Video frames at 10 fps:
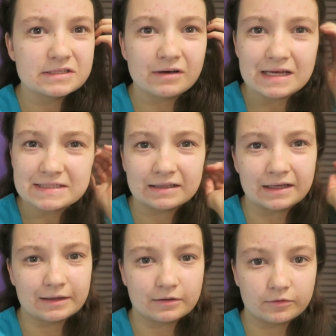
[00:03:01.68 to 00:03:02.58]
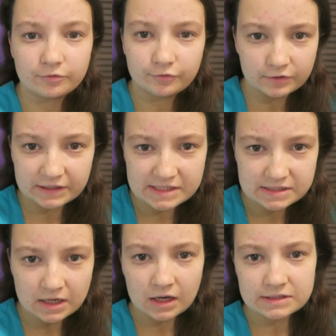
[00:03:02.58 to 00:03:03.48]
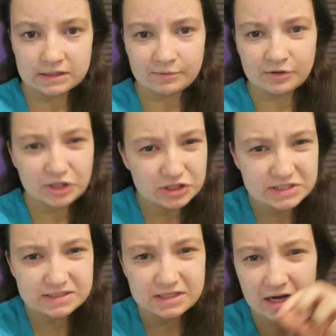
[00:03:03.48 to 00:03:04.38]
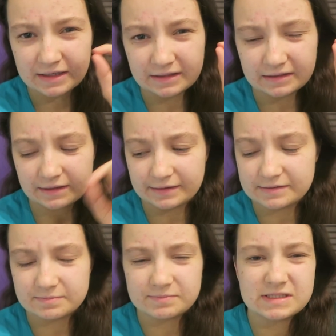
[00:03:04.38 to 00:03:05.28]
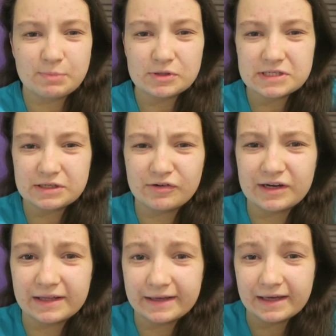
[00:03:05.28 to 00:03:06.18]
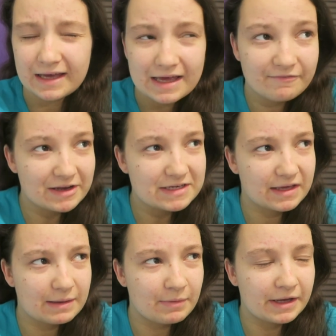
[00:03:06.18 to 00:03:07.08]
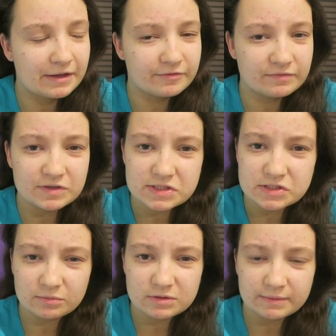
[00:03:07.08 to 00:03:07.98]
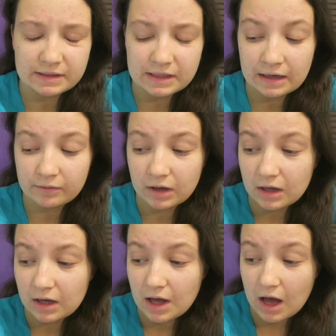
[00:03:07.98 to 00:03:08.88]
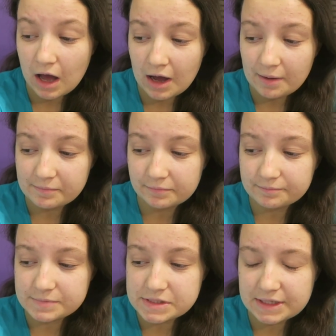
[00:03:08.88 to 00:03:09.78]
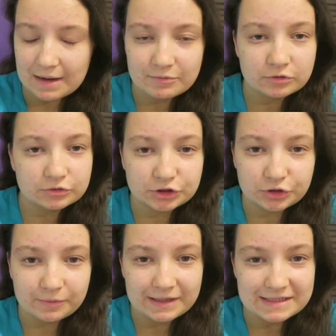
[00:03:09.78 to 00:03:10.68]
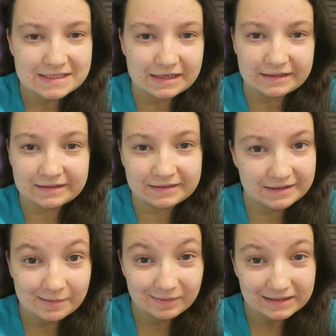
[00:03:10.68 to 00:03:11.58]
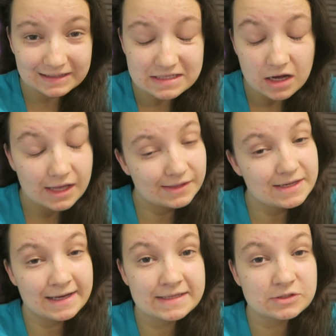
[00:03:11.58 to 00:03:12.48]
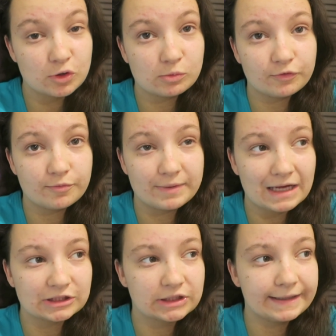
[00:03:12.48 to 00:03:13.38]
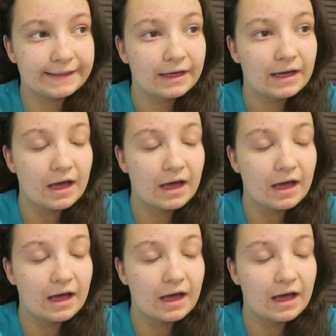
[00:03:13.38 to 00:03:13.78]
still hasn't, like, fully started. I'm only just tiny, like, spotting, really. In fact, I think it might have even stopped a bit now. So yeah, I'm not sure when it's gonna completely start. It is normal for me, actually.